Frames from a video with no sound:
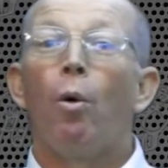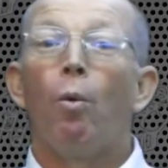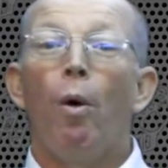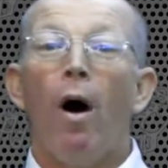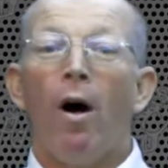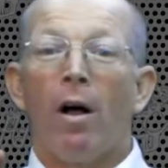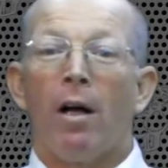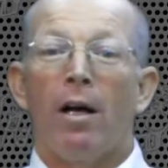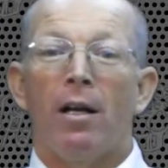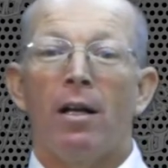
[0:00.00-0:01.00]

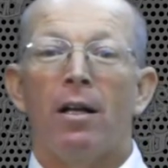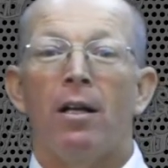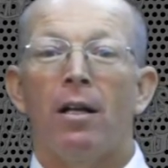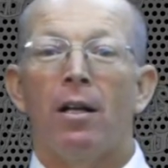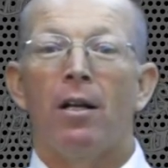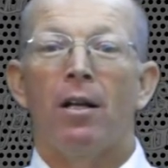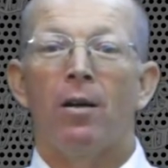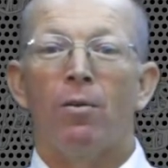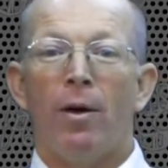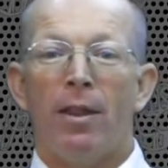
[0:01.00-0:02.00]
Walk.
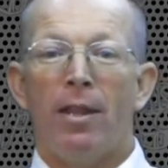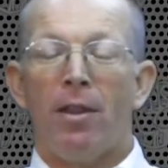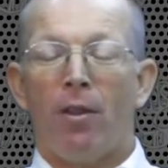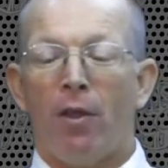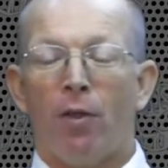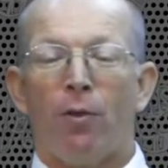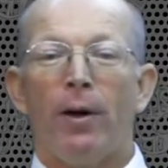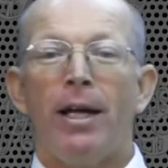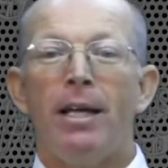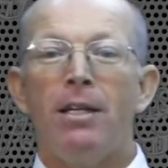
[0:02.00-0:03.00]
With either the
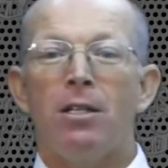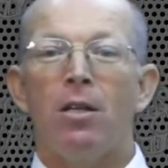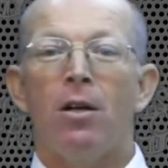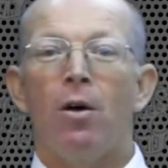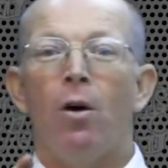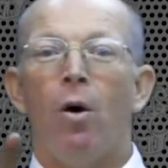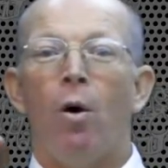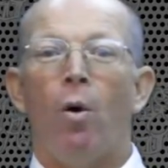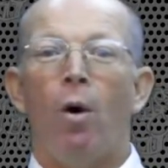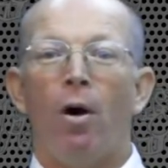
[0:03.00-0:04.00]
3s
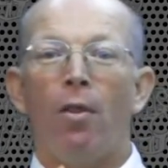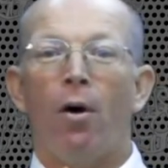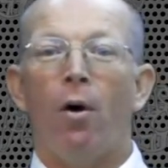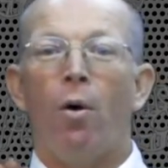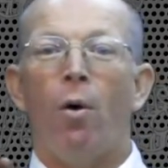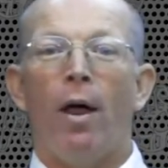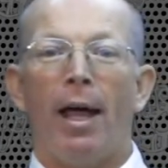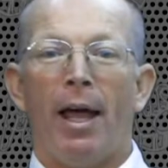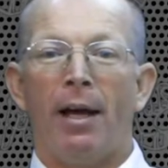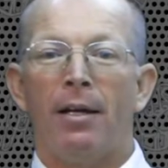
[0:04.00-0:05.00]
or the whole
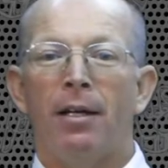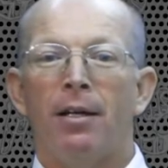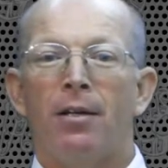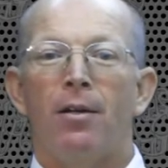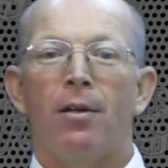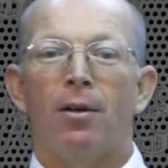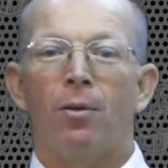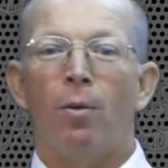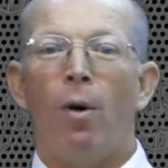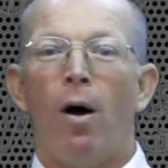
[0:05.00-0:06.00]
hand.
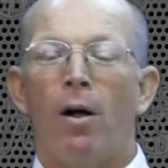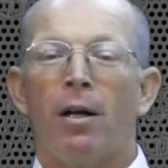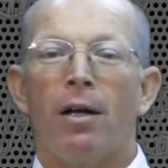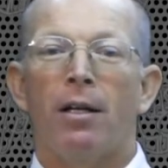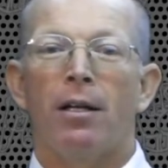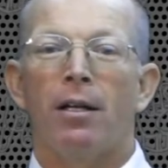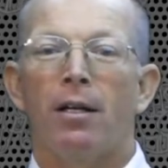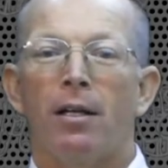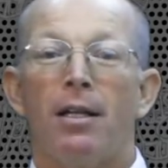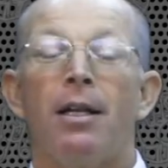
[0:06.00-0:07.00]
Walk.
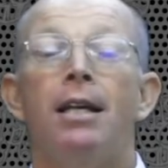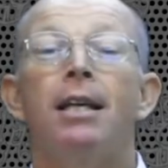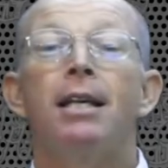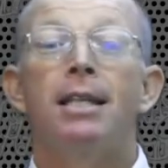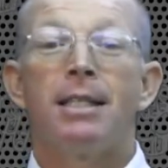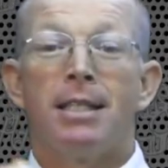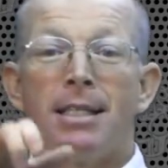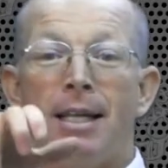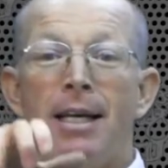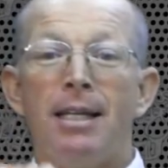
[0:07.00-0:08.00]

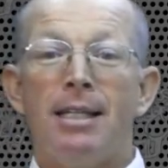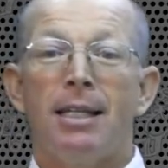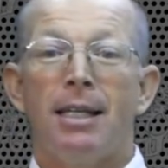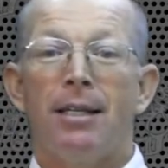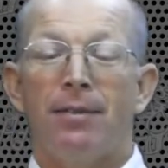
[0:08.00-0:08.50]
Sit.